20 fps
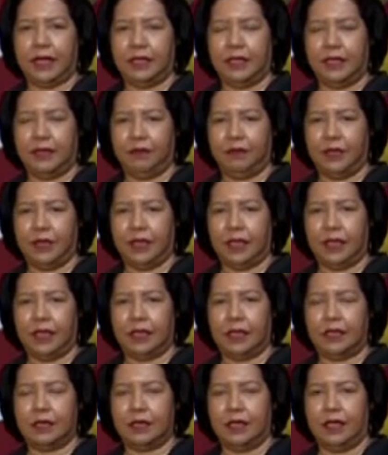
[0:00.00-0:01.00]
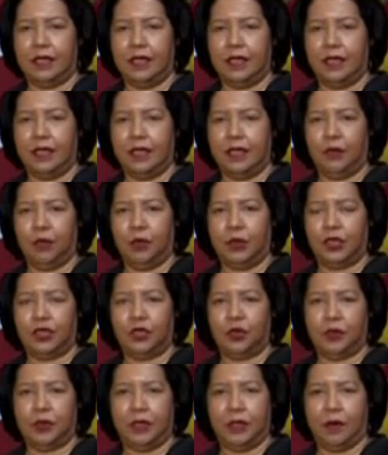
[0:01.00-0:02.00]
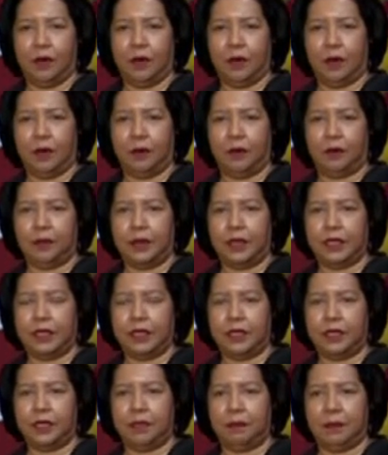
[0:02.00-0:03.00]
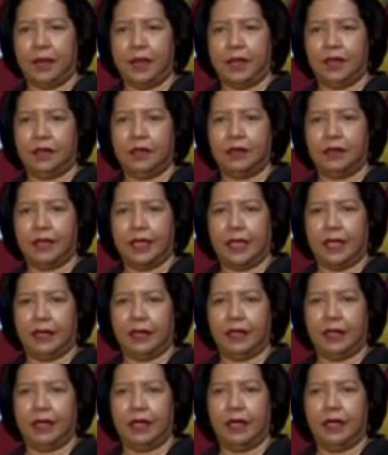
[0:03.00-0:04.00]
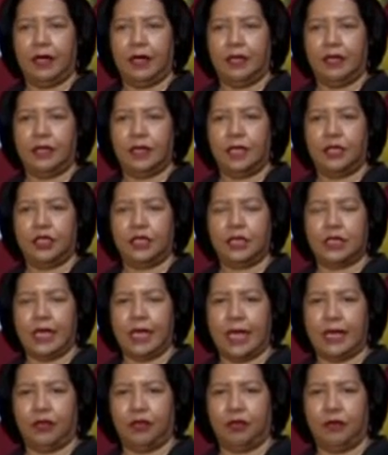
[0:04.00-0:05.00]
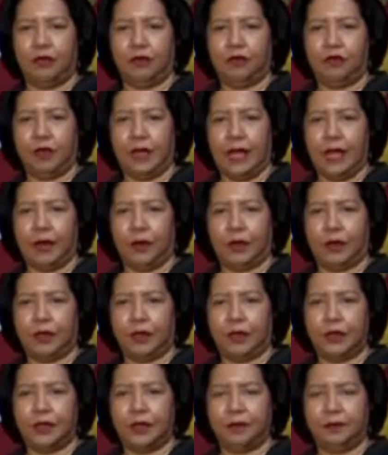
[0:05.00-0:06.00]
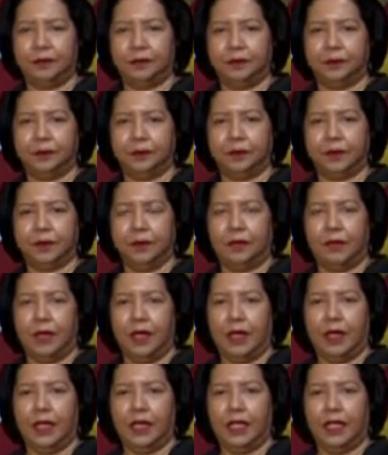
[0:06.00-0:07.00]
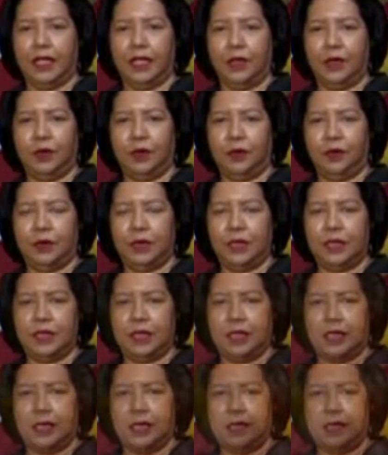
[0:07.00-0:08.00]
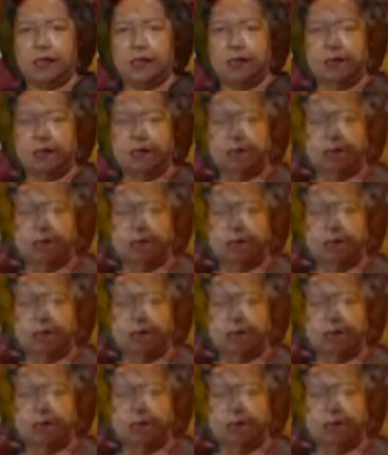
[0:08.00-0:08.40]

activities in which we all participate daily, such as gathering flowers. Here we see